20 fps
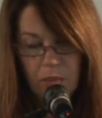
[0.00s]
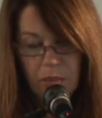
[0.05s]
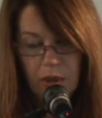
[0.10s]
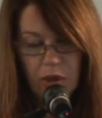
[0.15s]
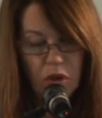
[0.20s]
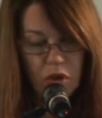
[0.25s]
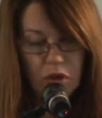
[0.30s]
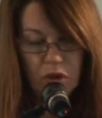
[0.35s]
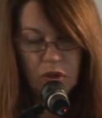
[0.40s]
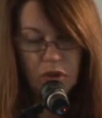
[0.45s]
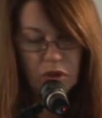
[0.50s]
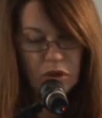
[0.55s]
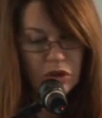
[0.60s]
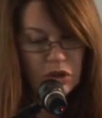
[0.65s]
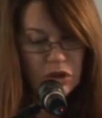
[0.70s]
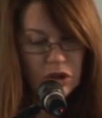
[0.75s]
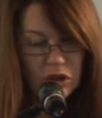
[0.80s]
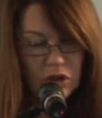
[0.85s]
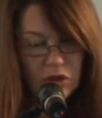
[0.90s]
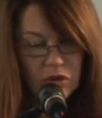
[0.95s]

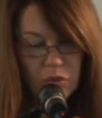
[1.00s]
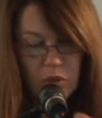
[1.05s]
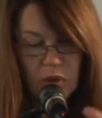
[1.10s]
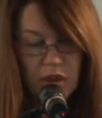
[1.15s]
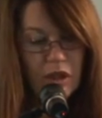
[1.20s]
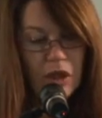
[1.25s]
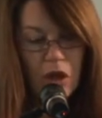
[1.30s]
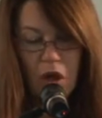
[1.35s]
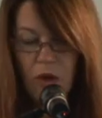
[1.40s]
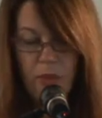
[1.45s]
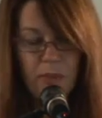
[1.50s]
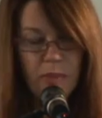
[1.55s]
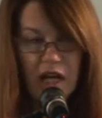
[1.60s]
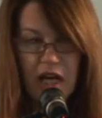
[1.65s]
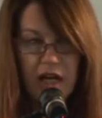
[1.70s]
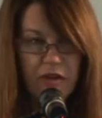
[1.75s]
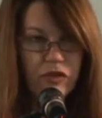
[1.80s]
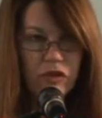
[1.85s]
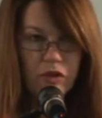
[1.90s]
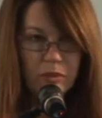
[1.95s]
belonged, were the old
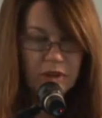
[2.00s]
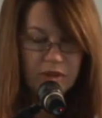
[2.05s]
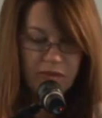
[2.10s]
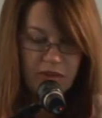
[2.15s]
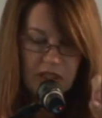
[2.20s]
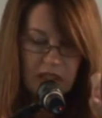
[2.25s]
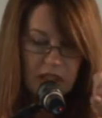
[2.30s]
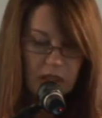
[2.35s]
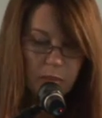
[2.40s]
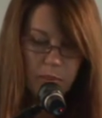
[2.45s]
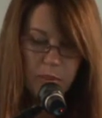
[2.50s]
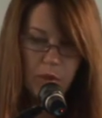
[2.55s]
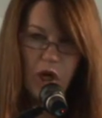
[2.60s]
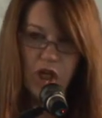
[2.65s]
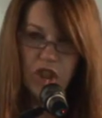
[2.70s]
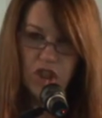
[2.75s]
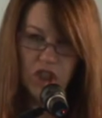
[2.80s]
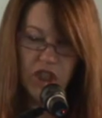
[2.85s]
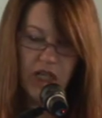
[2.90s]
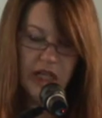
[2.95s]
platforms of a little
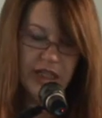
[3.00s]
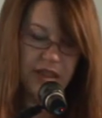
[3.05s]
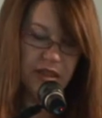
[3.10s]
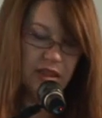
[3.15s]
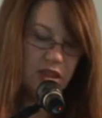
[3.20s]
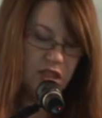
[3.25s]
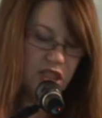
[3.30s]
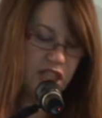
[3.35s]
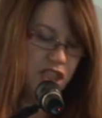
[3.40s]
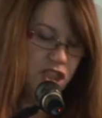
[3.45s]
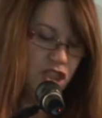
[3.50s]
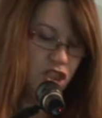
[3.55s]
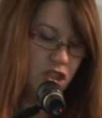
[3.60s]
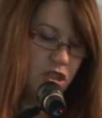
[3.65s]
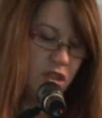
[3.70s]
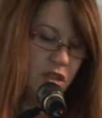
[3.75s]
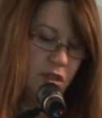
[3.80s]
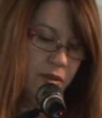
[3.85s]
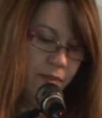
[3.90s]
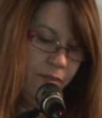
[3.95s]
branch line
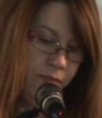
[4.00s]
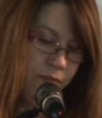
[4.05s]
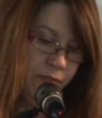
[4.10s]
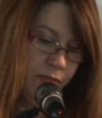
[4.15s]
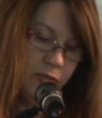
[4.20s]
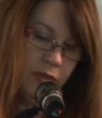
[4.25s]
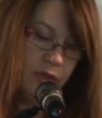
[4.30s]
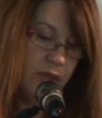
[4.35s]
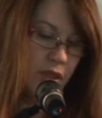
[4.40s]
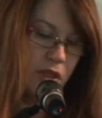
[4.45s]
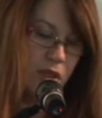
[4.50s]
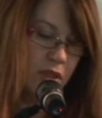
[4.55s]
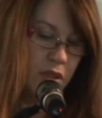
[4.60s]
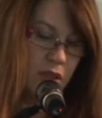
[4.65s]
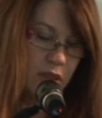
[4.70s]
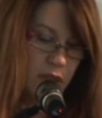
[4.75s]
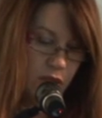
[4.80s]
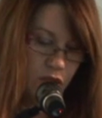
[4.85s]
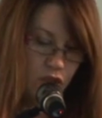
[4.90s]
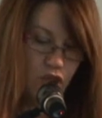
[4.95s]
station.
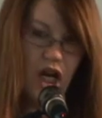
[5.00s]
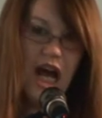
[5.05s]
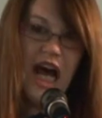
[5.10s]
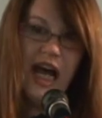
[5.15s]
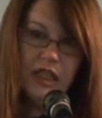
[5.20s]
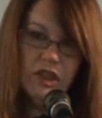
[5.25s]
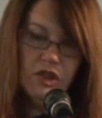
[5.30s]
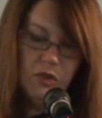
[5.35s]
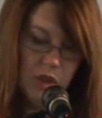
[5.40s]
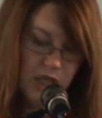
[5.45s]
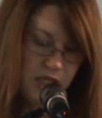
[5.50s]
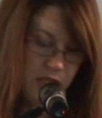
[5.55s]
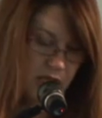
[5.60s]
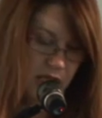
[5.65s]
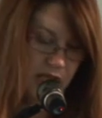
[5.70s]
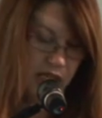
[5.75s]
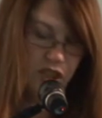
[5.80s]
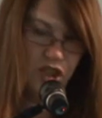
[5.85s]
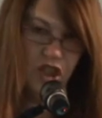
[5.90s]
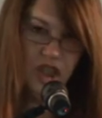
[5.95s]
And the tracks weren't
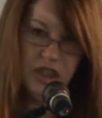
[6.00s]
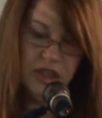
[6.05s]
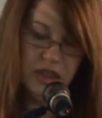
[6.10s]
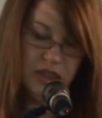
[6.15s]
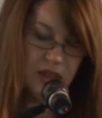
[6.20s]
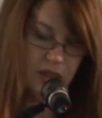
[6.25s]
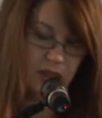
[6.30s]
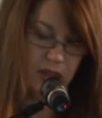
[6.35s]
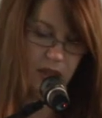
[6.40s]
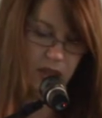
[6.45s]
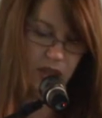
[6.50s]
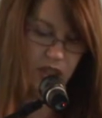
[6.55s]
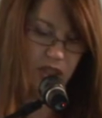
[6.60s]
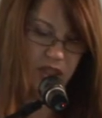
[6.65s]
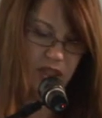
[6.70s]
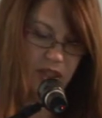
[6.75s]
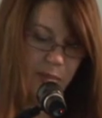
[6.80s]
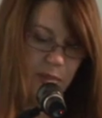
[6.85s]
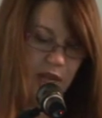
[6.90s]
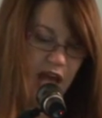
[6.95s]
there,
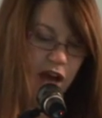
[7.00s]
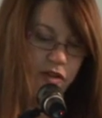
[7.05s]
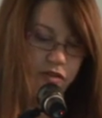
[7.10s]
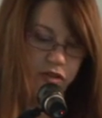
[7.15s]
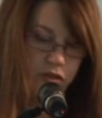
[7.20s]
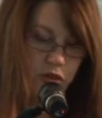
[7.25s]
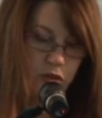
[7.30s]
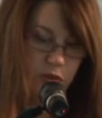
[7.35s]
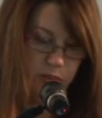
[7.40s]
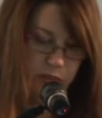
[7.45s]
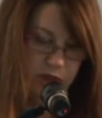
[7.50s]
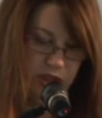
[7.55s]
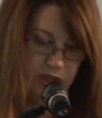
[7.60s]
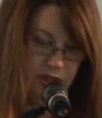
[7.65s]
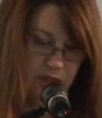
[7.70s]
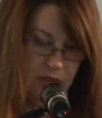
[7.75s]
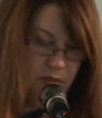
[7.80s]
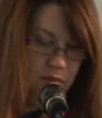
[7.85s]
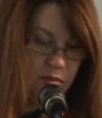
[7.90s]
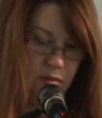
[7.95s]
just the platforms,
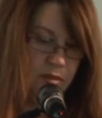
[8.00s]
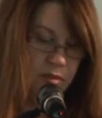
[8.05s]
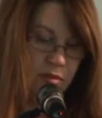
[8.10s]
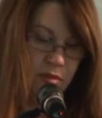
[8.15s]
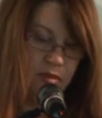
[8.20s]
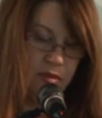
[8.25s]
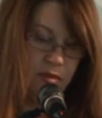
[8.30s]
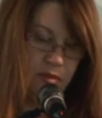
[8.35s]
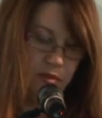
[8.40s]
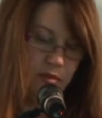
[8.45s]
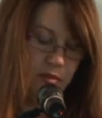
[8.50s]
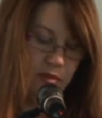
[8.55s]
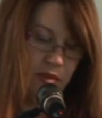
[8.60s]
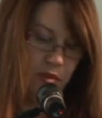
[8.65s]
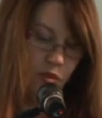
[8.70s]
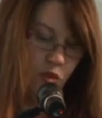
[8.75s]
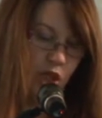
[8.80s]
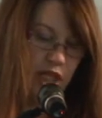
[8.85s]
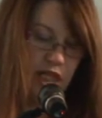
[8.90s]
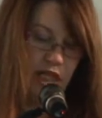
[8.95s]

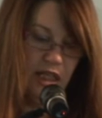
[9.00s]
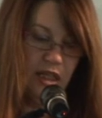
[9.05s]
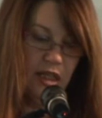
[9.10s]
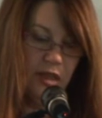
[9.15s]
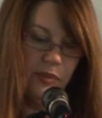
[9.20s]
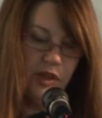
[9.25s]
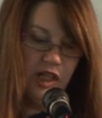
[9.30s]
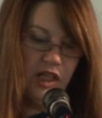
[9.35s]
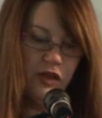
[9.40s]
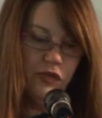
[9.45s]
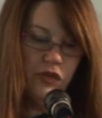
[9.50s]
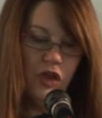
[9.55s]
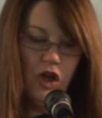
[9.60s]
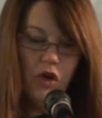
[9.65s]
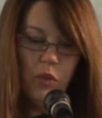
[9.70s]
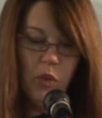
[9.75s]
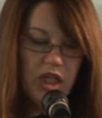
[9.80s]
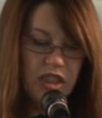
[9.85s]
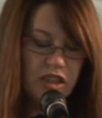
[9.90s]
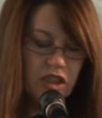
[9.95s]
really in the middle of
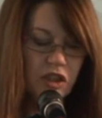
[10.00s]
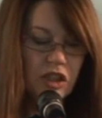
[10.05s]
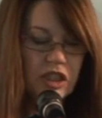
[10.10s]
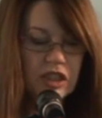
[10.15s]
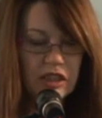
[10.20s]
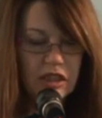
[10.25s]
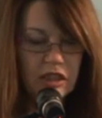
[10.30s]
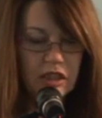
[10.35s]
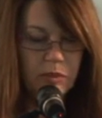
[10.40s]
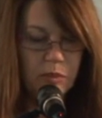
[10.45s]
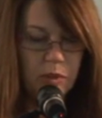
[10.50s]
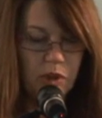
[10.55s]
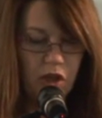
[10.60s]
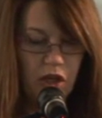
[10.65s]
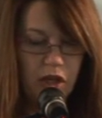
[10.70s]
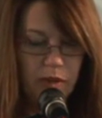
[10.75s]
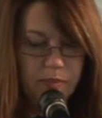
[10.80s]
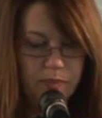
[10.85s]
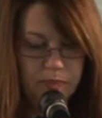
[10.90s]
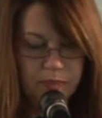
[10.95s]
nowhere. So this is the
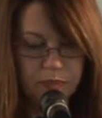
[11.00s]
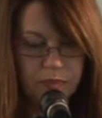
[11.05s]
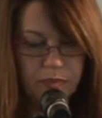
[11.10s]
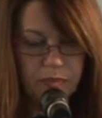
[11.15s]
poem.